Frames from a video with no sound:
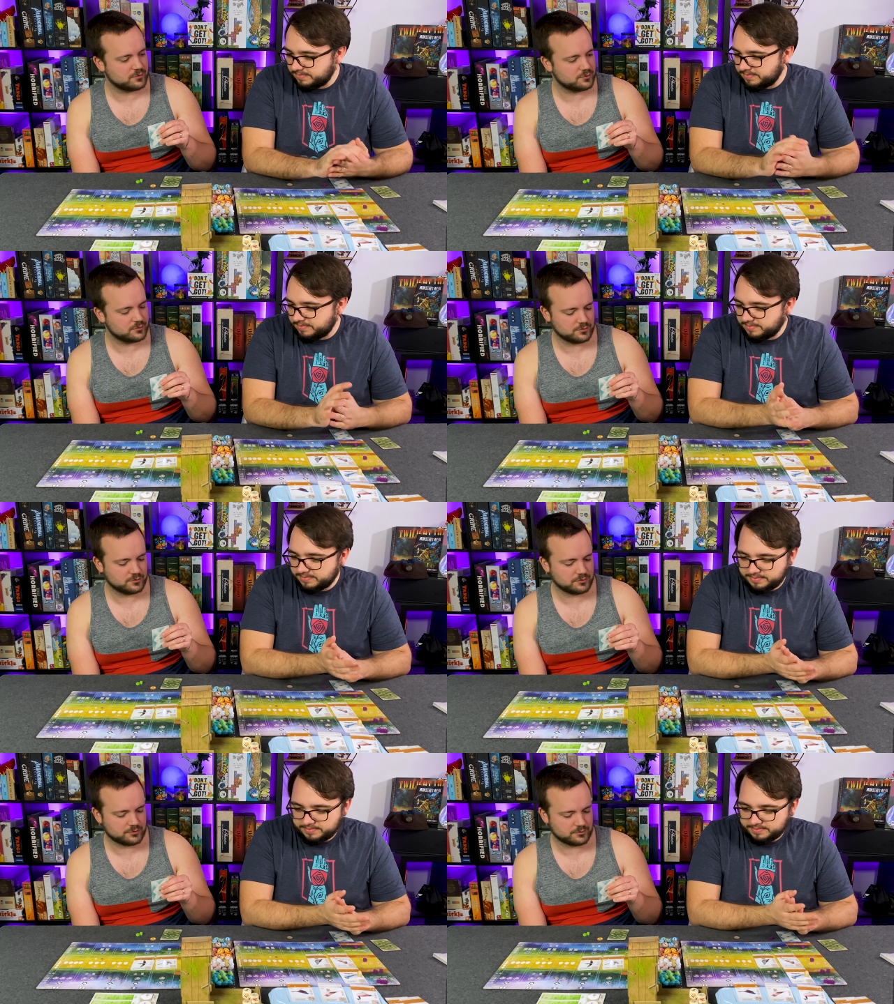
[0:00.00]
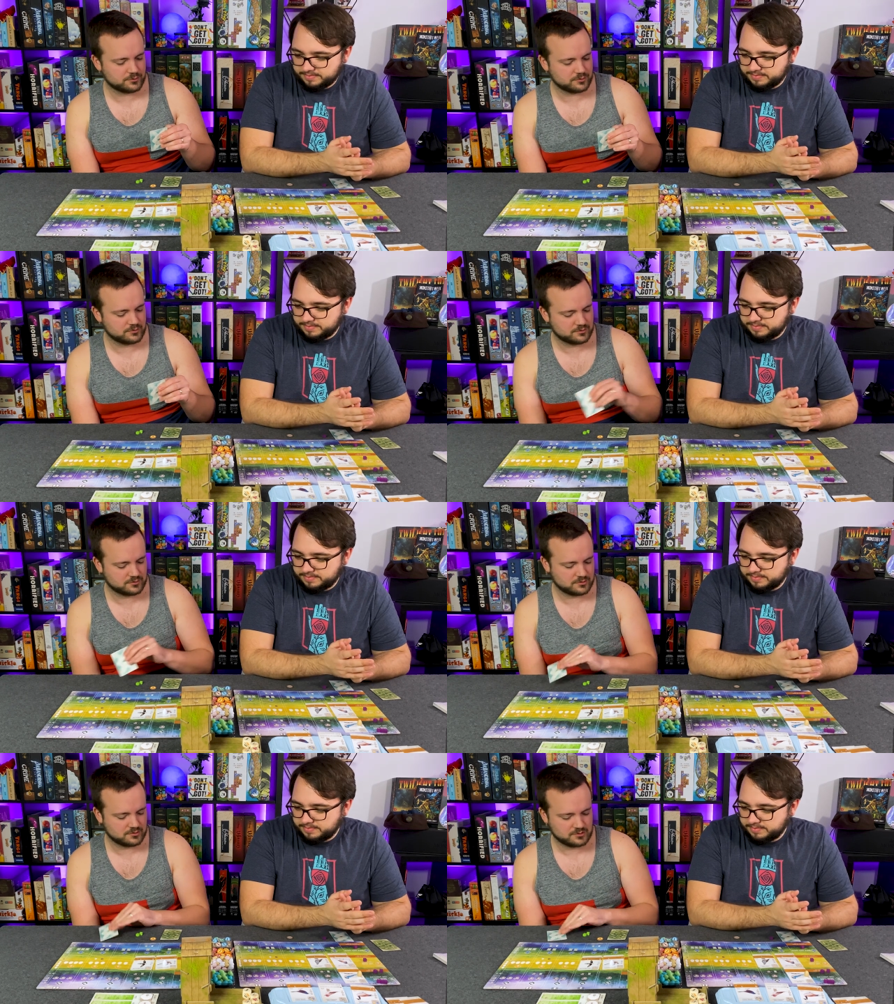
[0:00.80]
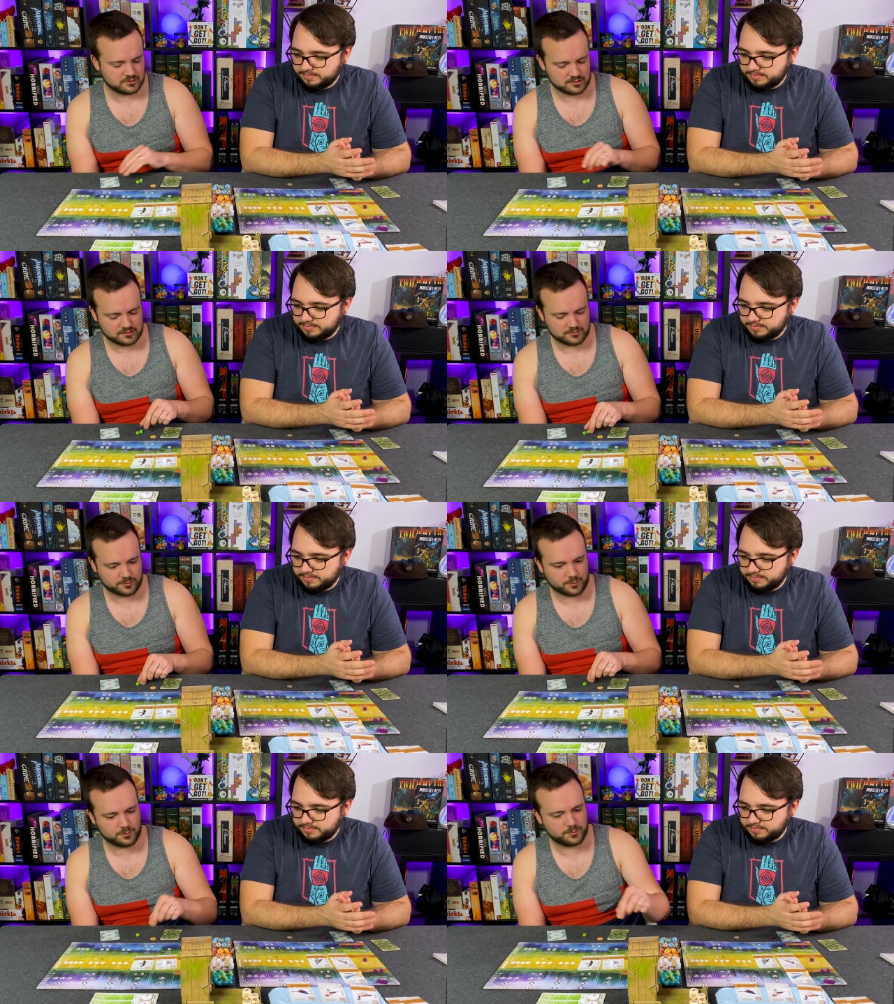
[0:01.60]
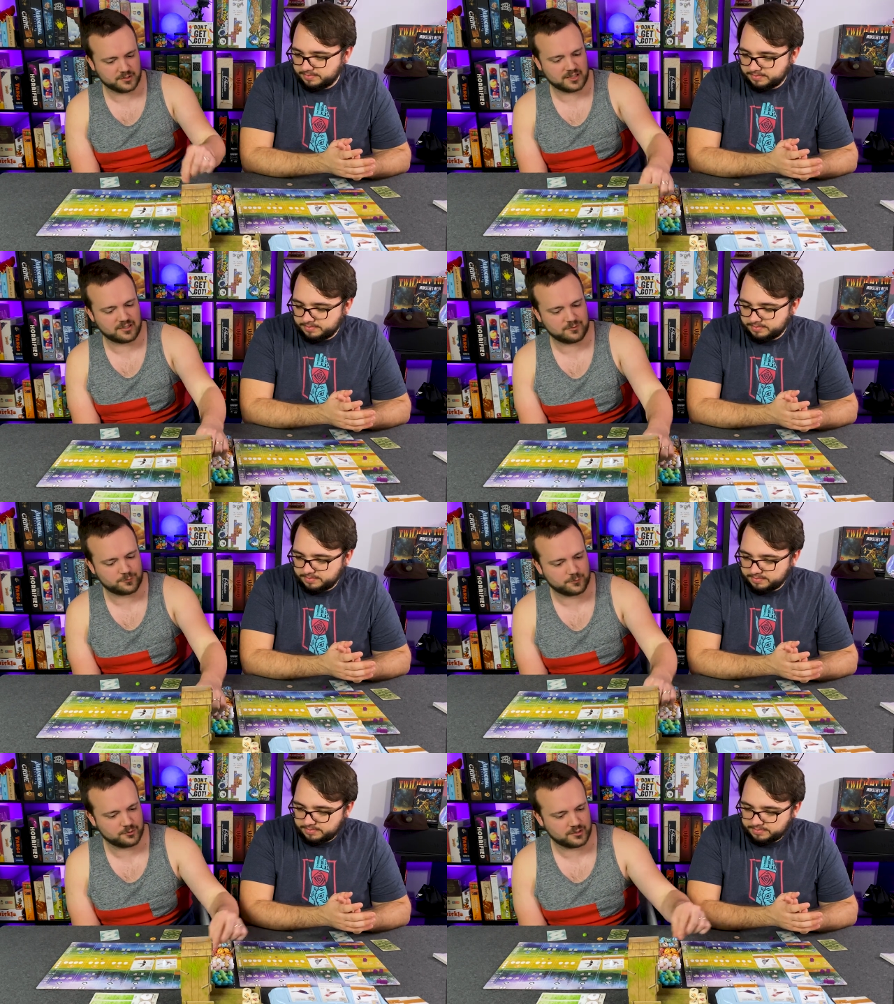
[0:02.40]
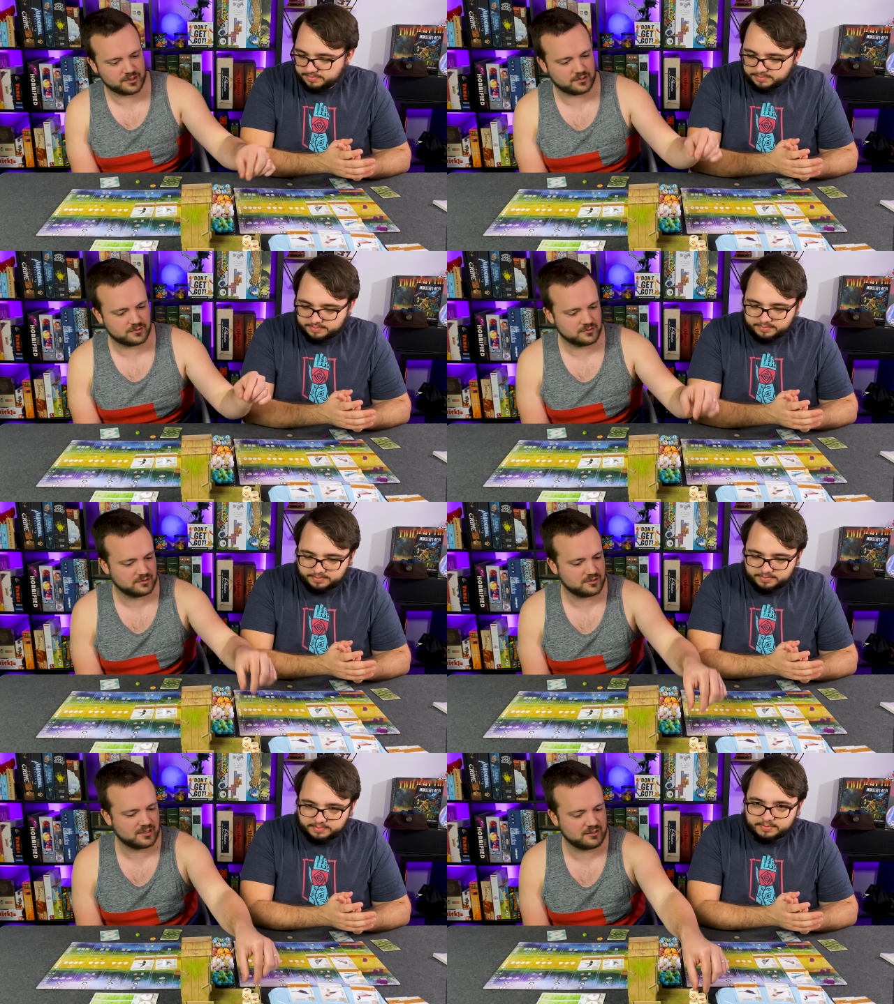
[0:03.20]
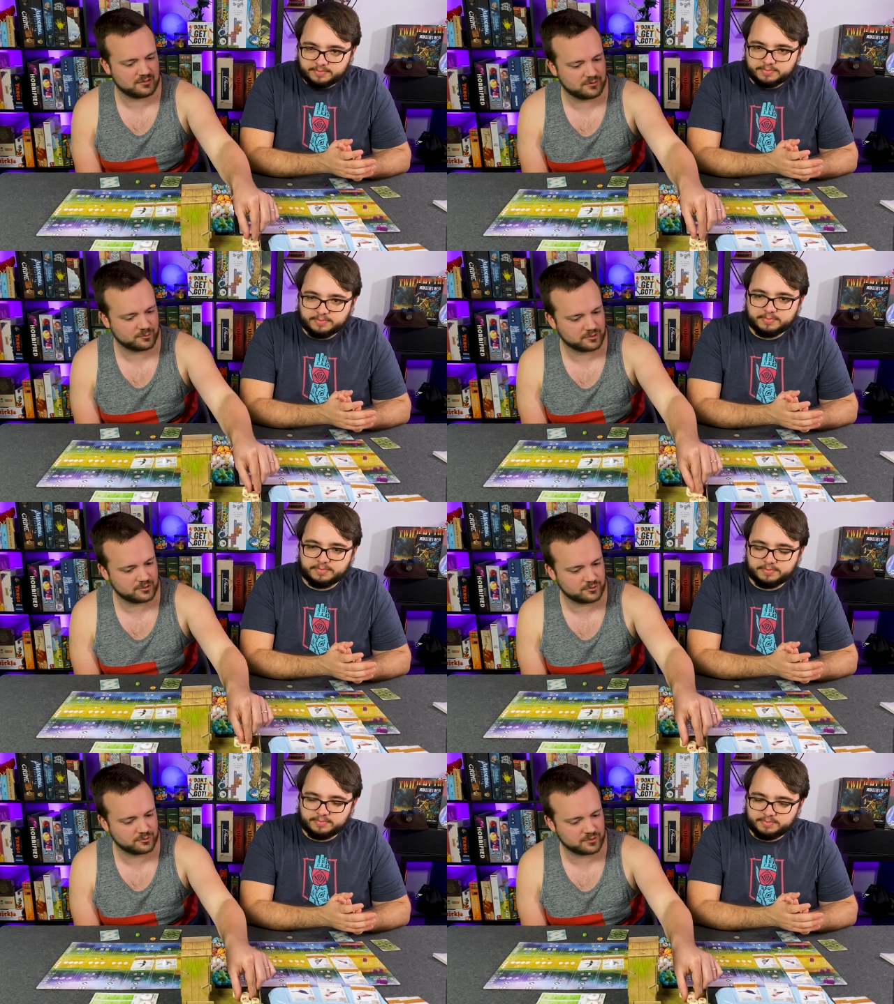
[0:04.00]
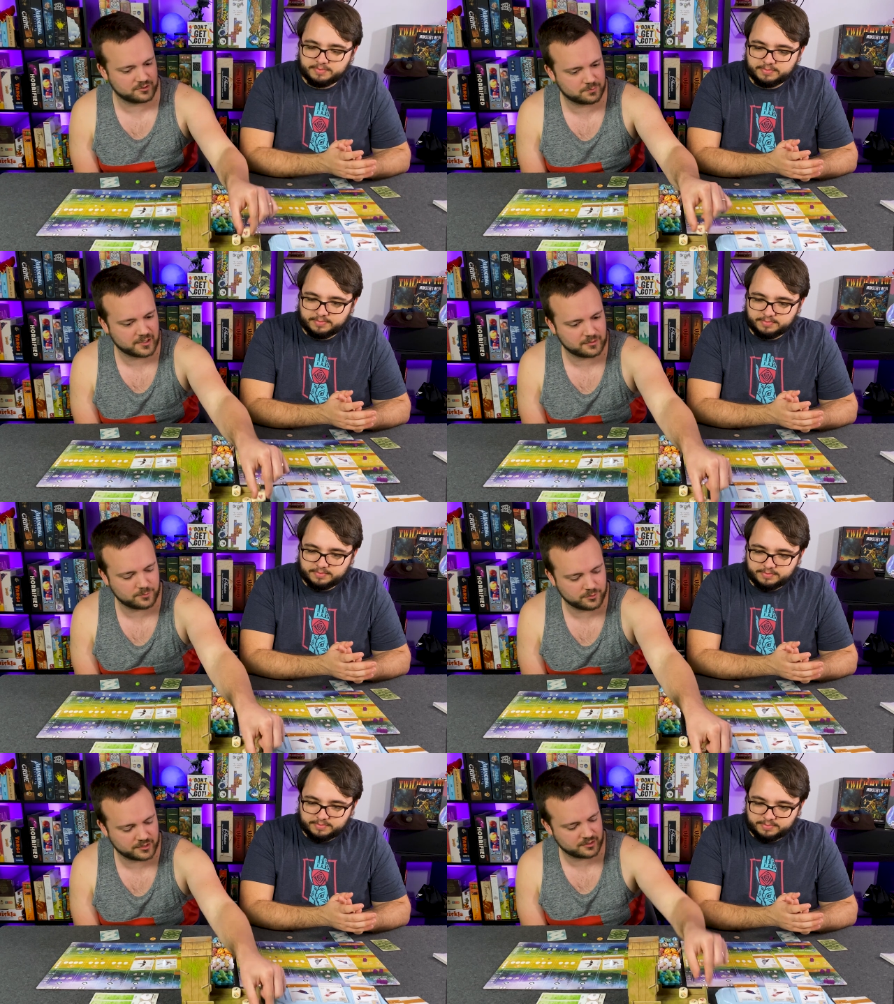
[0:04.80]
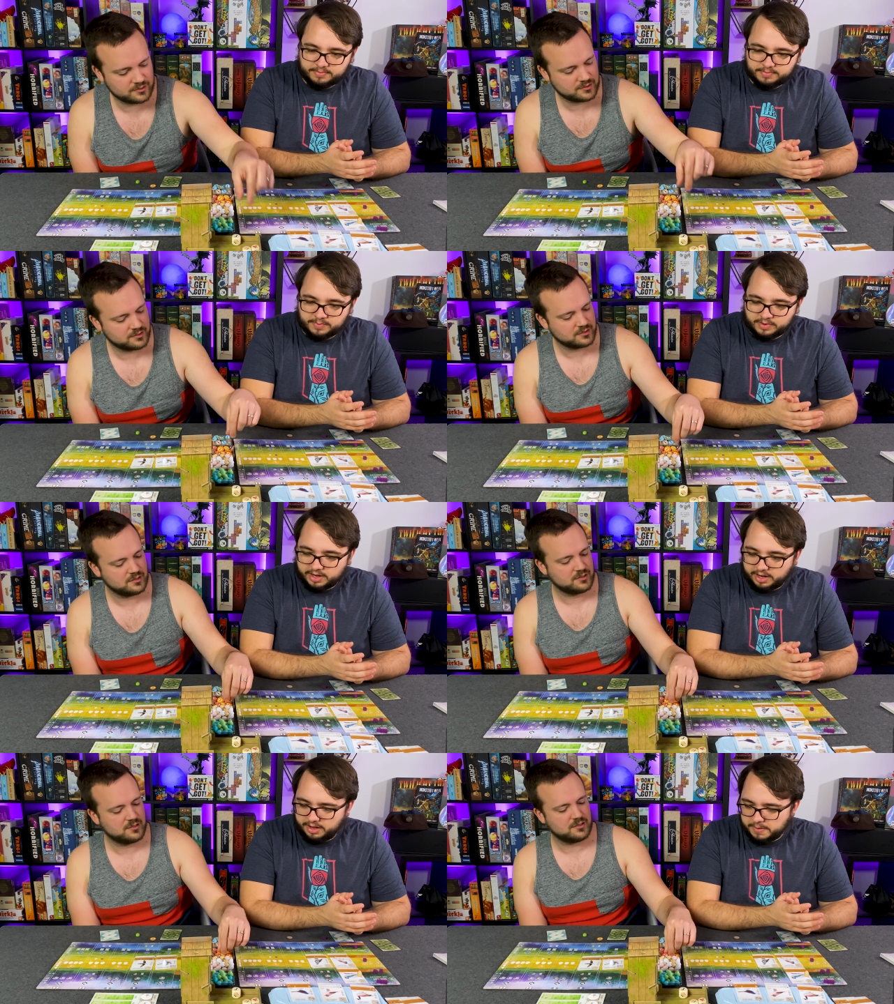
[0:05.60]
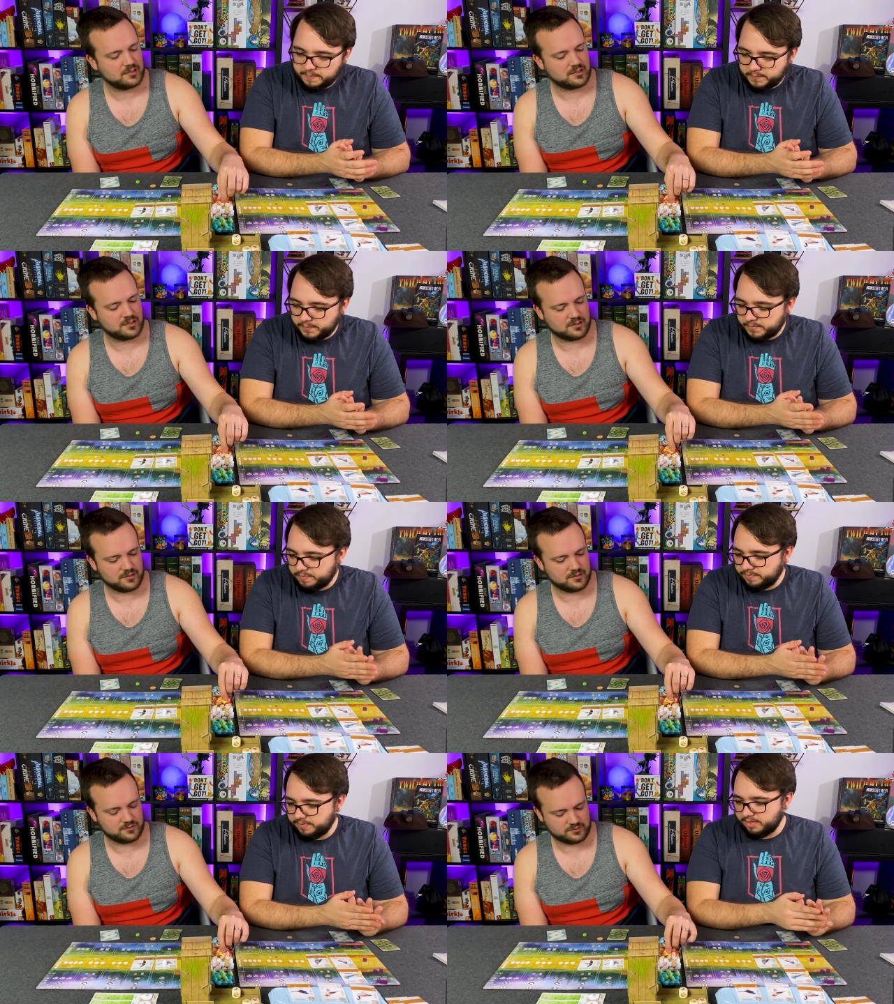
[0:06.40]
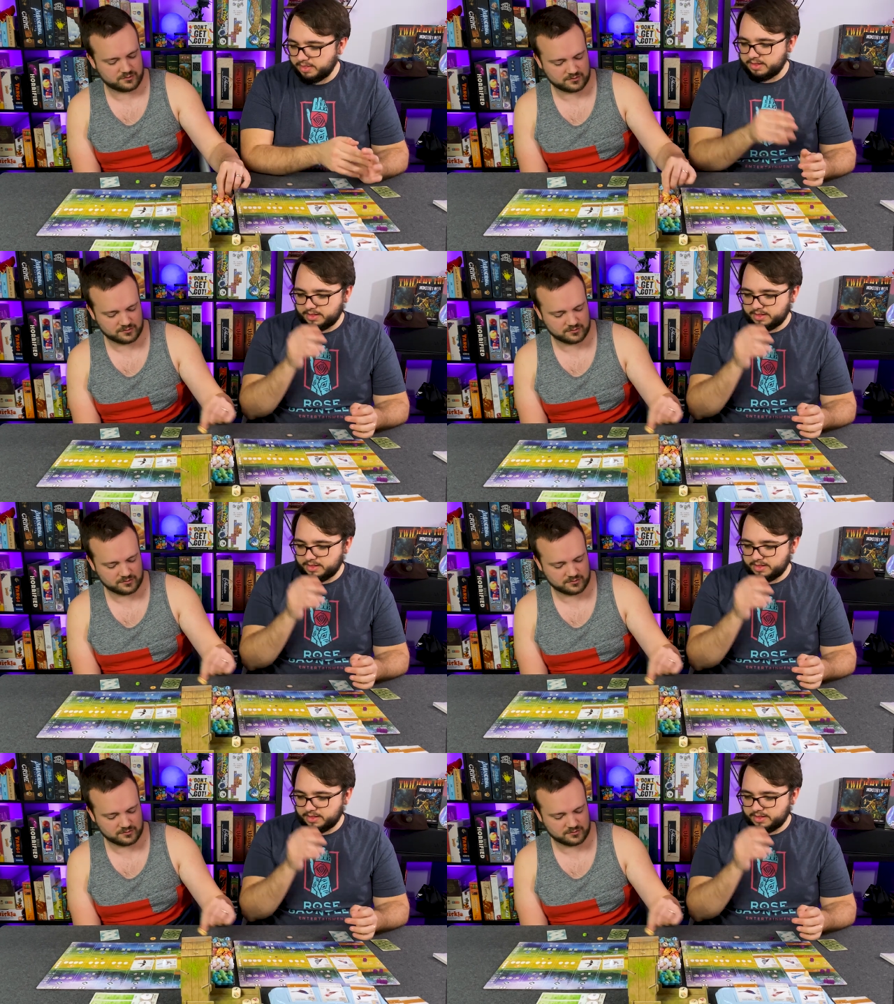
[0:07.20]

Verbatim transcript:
Speaker 1: to probably gain food again, and we're gonna do this bad boy.
Speaker 2: Okay. And get this.